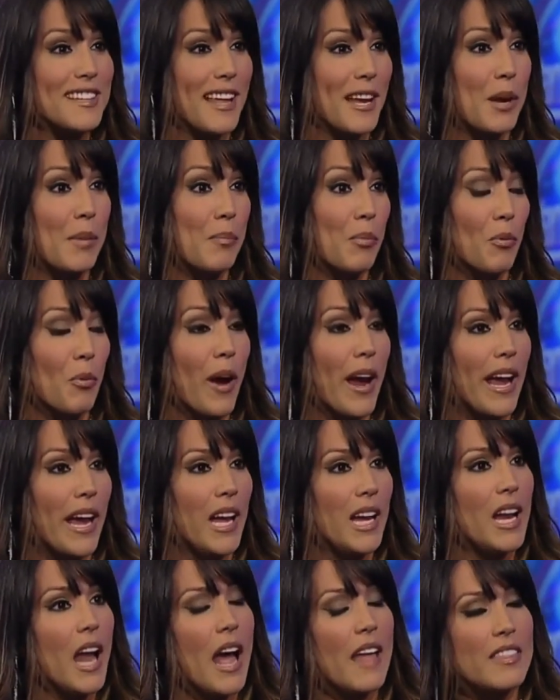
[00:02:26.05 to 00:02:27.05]
like a
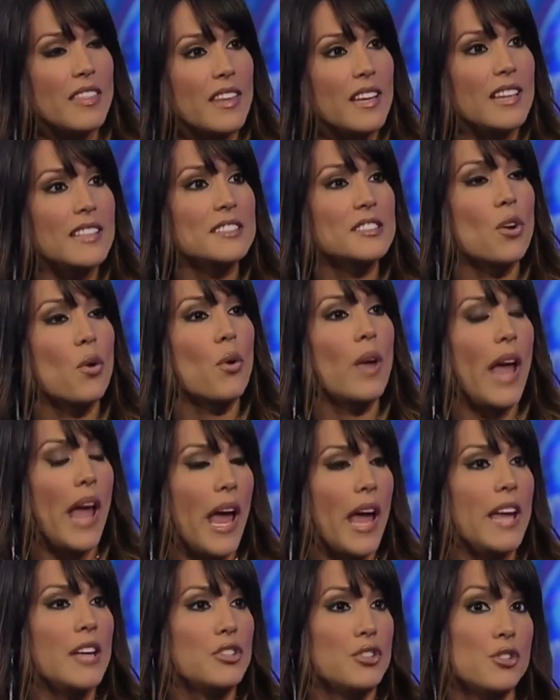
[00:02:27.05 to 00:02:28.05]
brain, I think it's
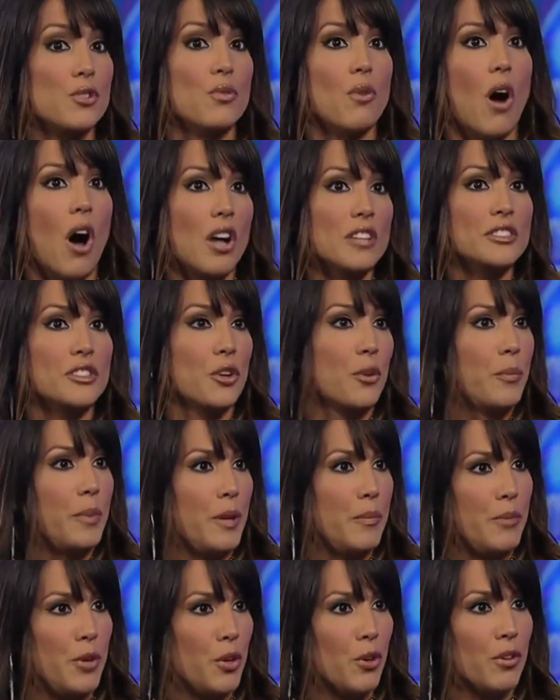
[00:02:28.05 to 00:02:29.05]
okay to also
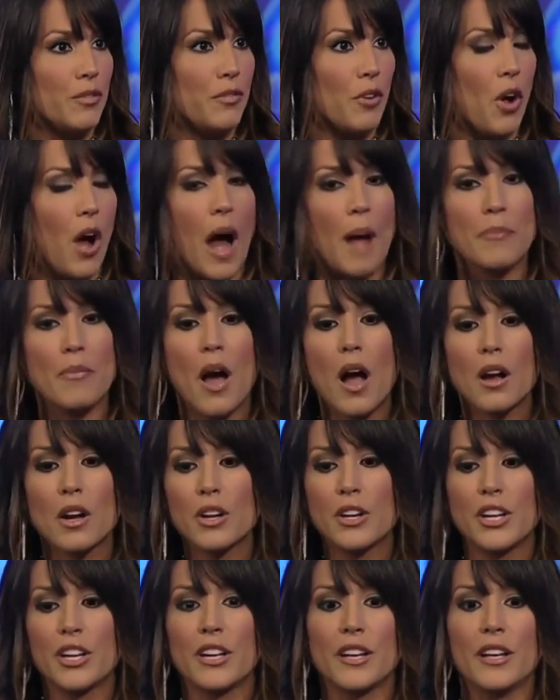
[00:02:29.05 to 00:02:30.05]
be beautiful. I'm not
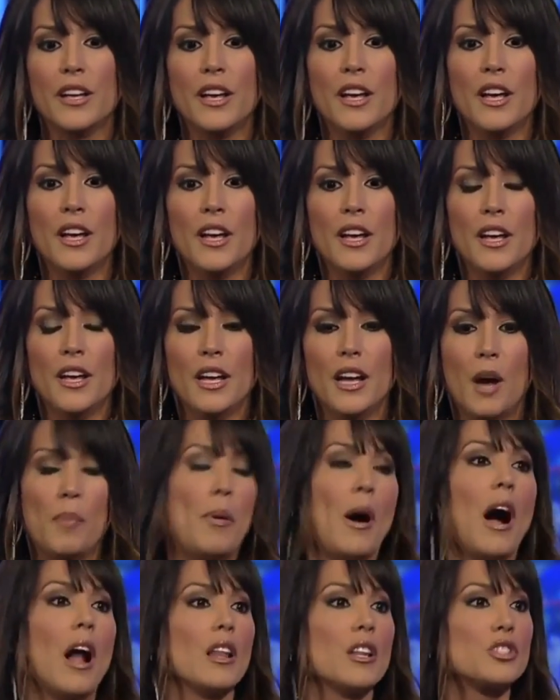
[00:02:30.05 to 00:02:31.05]
going to
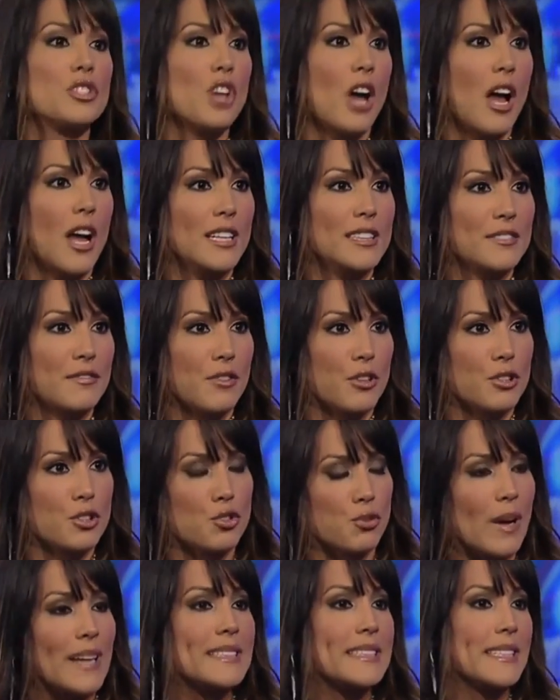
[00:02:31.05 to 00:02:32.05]
apologize for
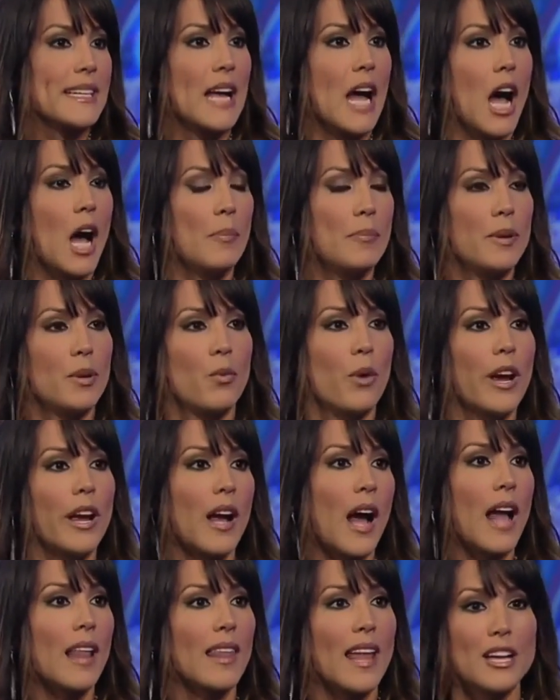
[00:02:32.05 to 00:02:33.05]
dressing up and
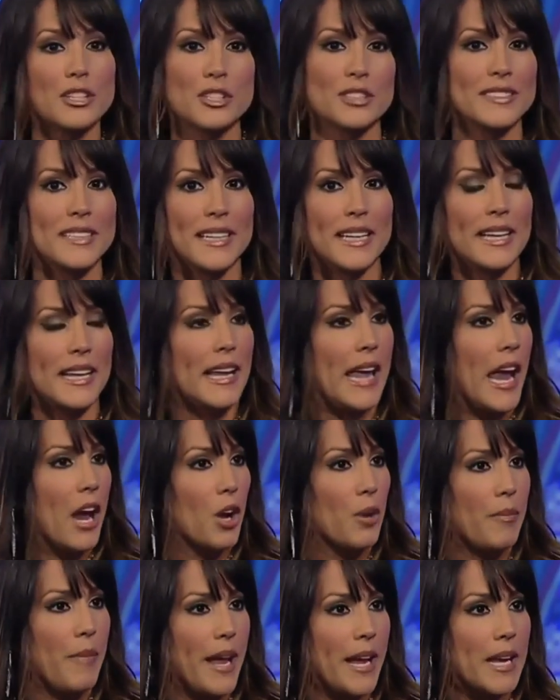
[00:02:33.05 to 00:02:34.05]
wearing eyelashes and getting
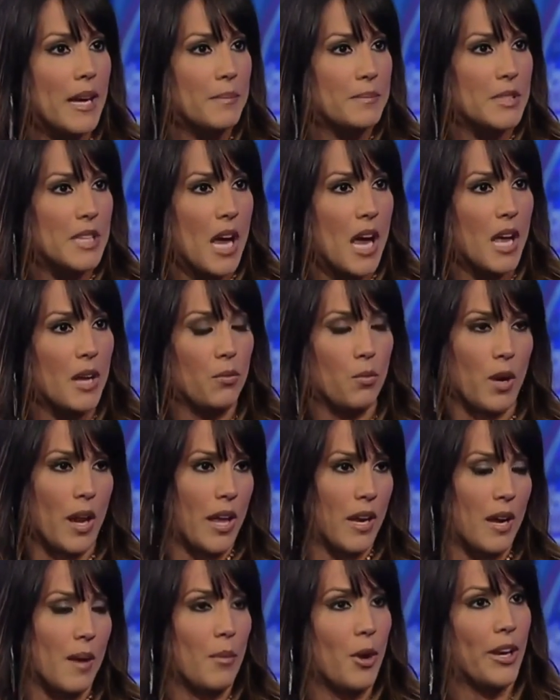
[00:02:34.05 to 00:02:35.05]
hair and makeup done when
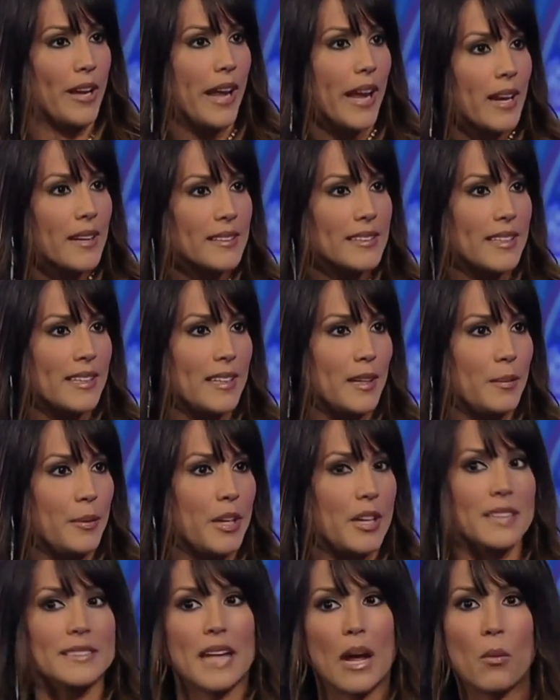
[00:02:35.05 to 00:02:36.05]
I come on Hannity
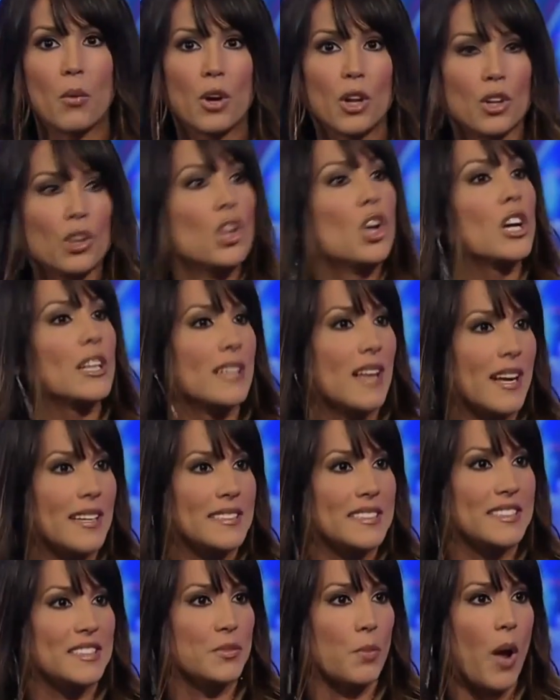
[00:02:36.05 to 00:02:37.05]
because I want to look
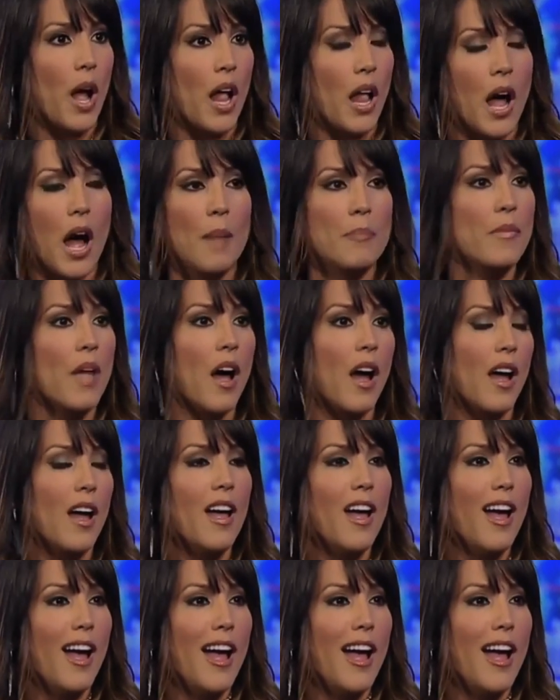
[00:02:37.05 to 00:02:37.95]
nice as well. I'm not